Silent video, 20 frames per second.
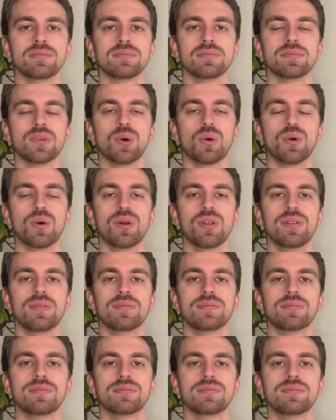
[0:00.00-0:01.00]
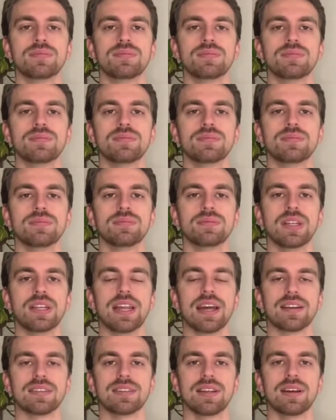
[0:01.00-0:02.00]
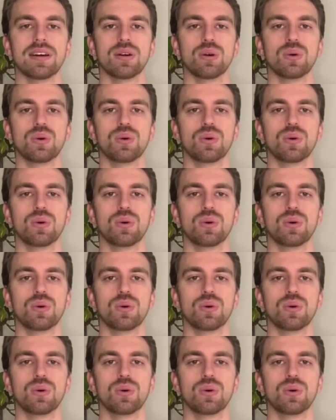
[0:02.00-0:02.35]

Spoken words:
hold, and exhale.